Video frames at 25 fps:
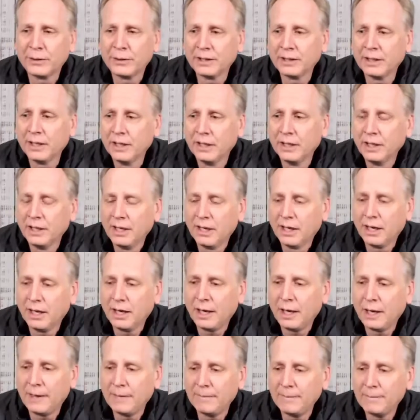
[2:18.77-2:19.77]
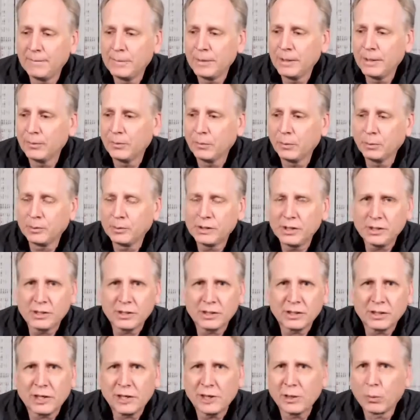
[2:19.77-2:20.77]
And but just
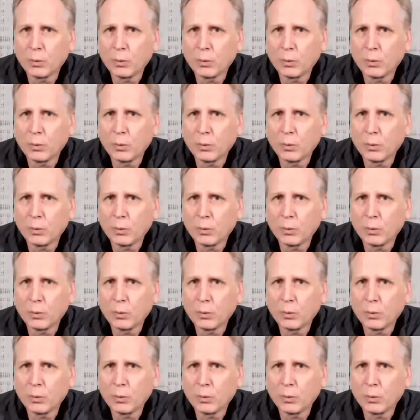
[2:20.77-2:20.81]
trying